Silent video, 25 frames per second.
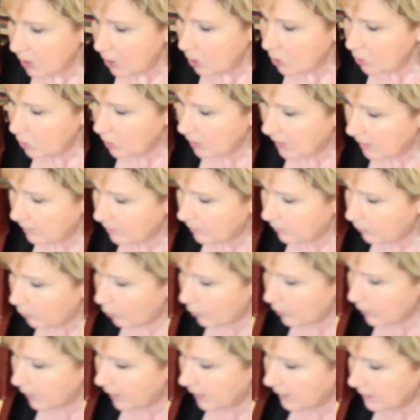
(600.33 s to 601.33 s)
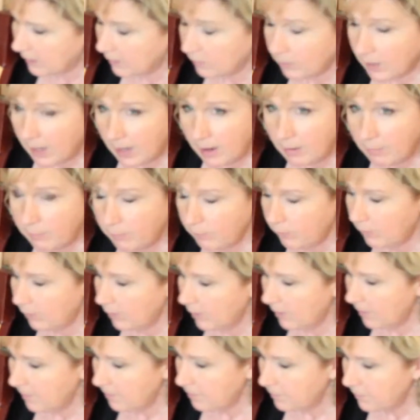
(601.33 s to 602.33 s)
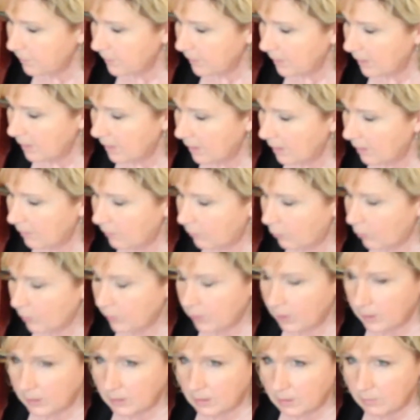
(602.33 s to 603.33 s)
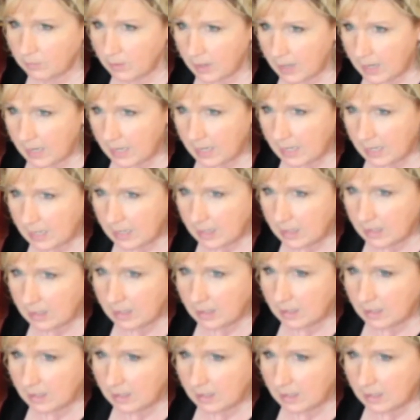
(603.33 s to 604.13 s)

You could have a 4th octave F, a fourth octave A,